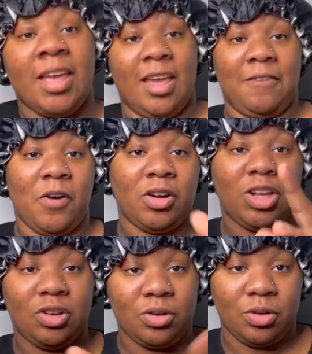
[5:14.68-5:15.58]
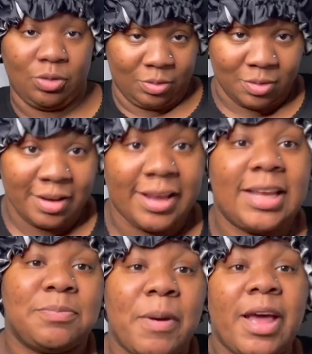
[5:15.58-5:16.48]
If only you knew.
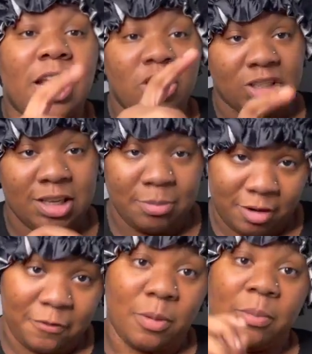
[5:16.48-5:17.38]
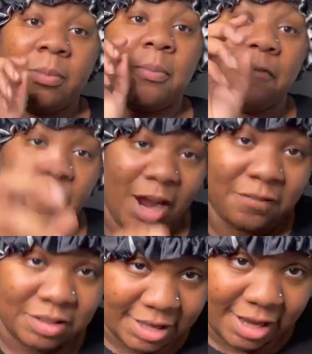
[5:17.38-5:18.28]
It's better that you just give me the phone before I have
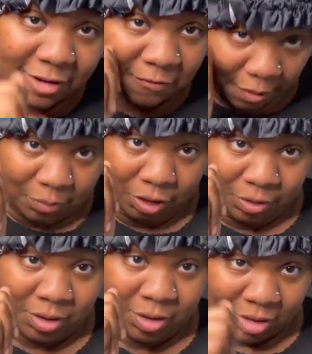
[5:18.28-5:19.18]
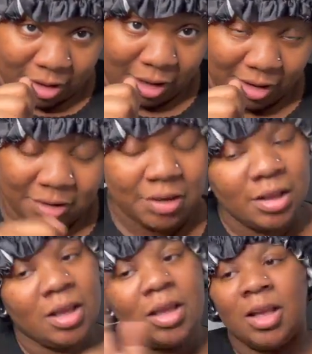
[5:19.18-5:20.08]
to take it from you. Yeah?
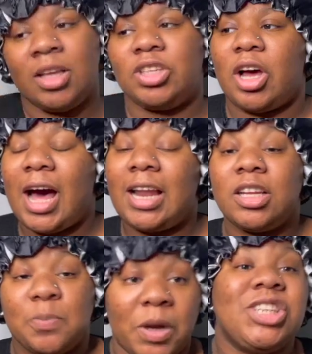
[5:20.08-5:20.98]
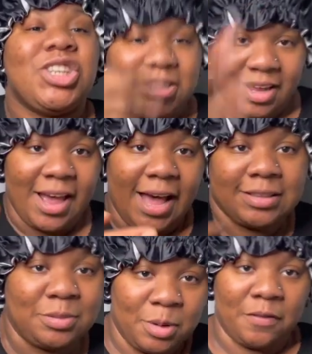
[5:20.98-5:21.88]
So at this point, she's
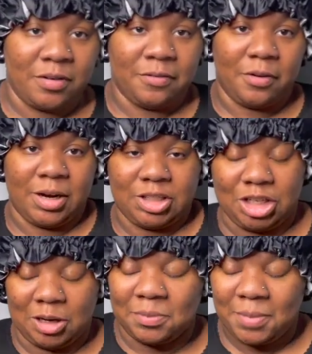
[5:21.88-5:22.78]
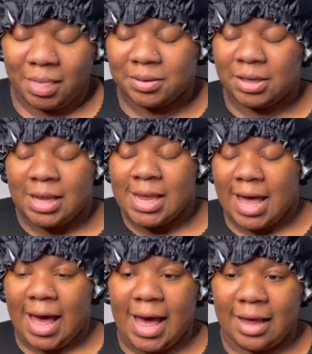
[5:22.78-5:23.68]
handed me over the phone, as you know.
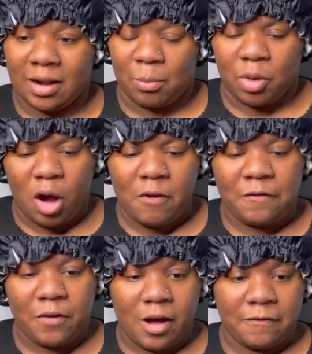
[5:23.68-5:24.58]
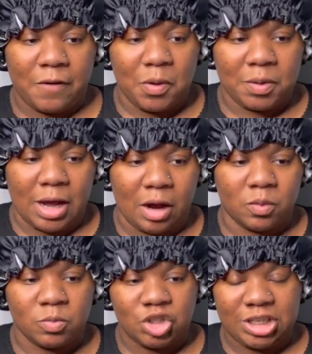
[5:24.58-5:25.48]
And I'm going through her phone
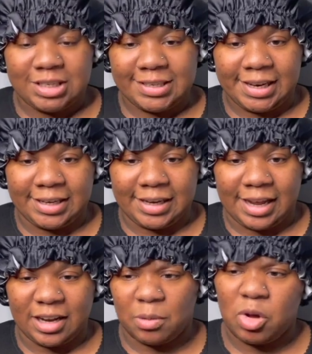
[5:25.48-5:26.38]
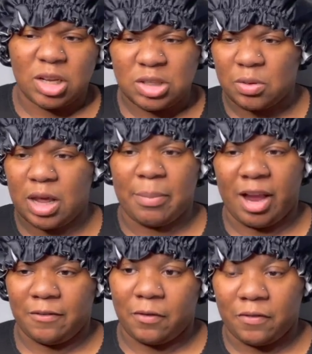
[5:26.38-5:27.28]
now. She's sitting there. Them are still there
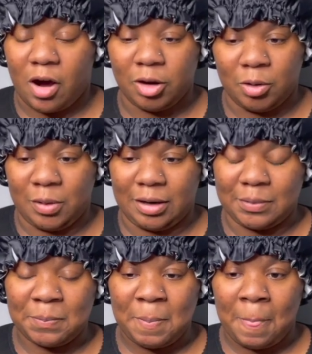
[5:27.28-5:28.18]
back and forth arguing.